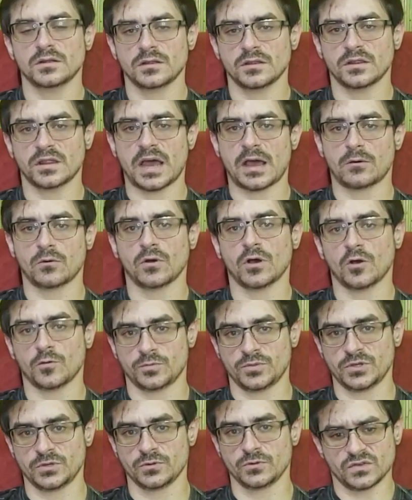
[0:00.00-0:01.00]
that will help
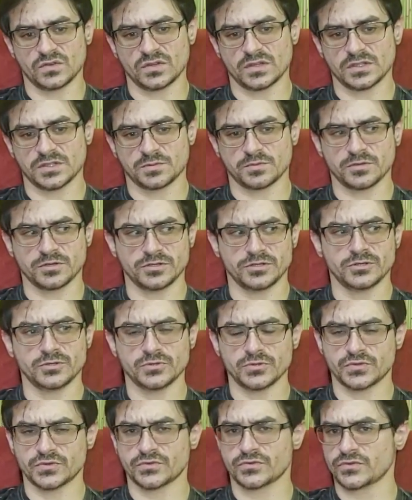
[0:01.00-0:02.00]
you. It's been
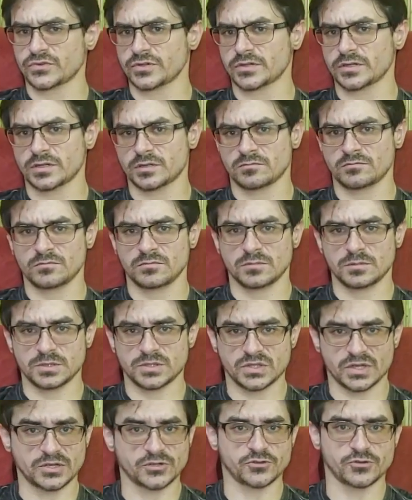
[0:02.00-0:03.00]
used for
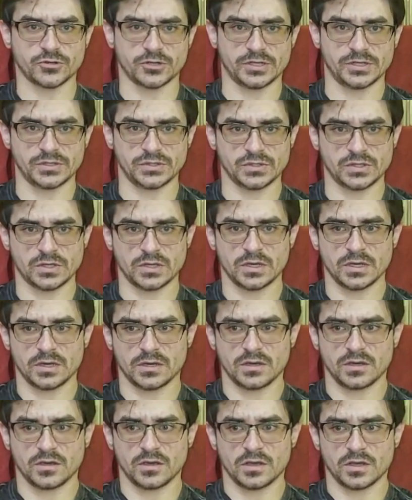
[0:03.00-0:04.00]
centuries,
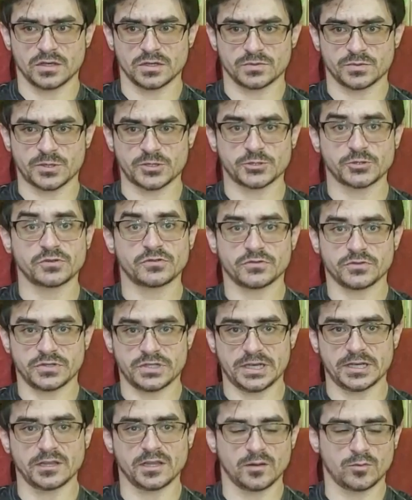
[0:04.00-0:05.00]
especially for
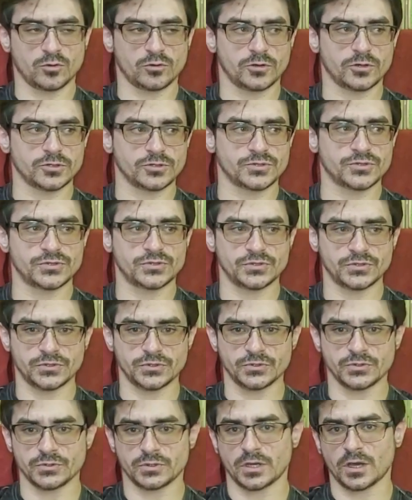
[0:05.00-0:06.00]
day laborers,
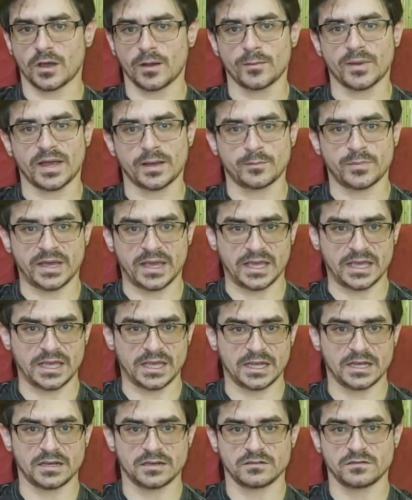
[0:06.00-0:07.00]
to combat
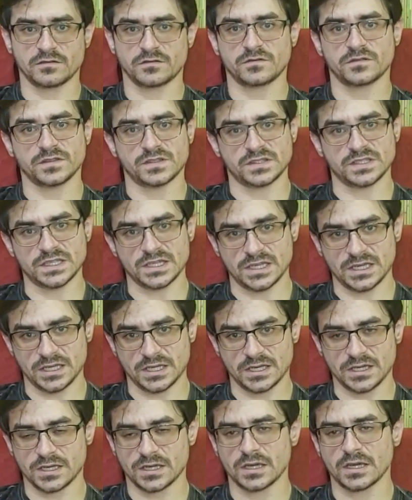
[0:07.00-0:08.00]
pain,
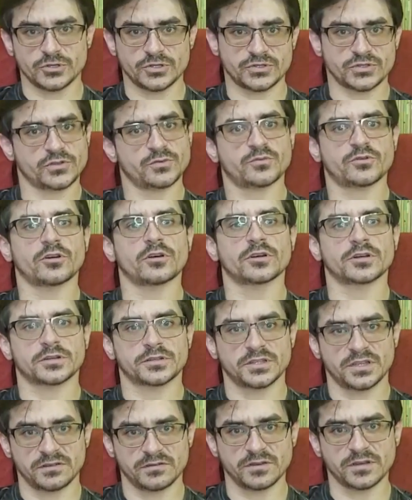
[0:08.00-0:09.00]
fatigue, increase their
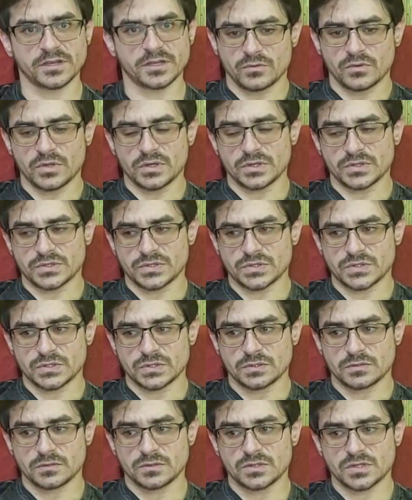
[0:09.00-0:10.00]
productivity. It's
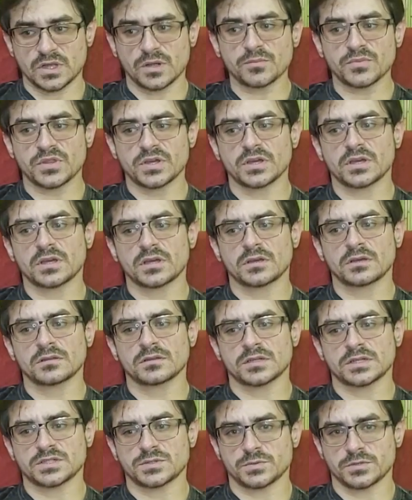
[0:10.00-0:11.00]
something
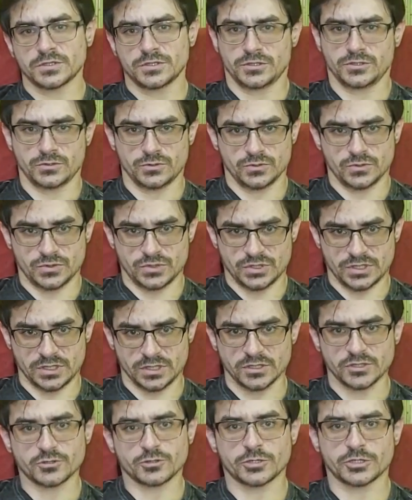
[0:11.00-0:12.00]
that's been used in
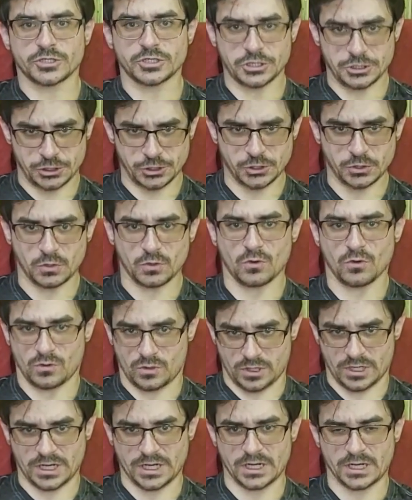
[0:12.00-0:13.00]
a traditional
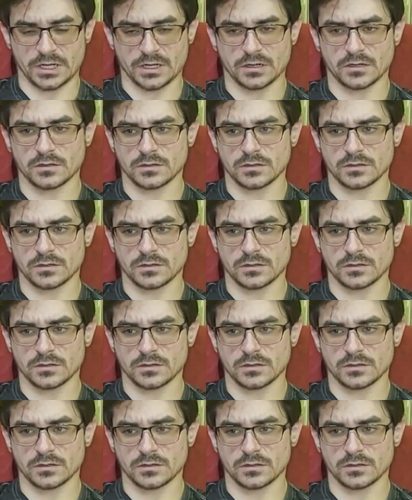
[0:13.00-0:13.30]
way,